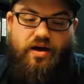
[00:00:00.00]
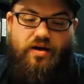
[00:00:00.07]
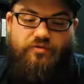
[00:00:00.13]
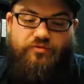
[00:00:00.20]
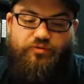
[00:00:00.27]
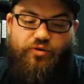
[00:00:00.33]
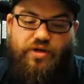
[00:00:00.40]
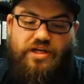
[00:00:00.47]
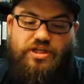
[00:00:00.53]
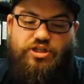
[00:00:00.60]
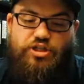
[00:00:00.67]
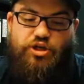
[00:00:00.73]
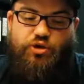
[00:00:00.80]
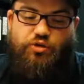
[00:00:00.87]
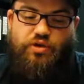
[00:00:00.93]
for
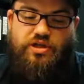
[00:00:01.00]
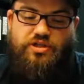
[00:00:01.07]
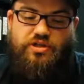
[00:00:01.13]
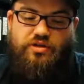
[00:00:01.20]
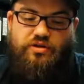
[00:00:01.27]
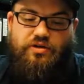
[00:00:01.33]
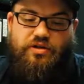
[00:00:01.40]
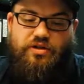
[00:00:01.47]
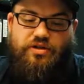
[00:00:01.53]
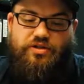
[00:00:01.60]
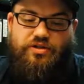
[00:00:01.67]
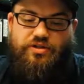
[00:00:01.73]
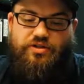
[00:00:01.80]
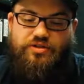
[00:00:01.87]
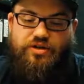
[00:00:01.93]
each creature
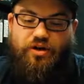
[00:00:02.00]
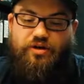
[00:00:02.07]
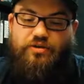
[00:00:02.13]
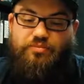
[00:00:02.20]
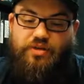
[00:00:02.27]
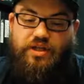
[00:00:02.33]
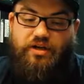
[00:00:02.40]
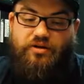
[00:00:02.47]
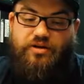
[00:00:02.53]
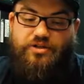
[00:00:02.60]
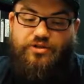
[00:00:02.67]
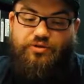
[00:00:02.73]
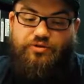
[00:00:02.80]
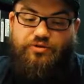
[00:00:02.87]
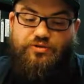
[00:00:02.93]
target player
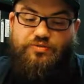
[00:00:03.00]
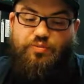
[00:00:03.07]
controls,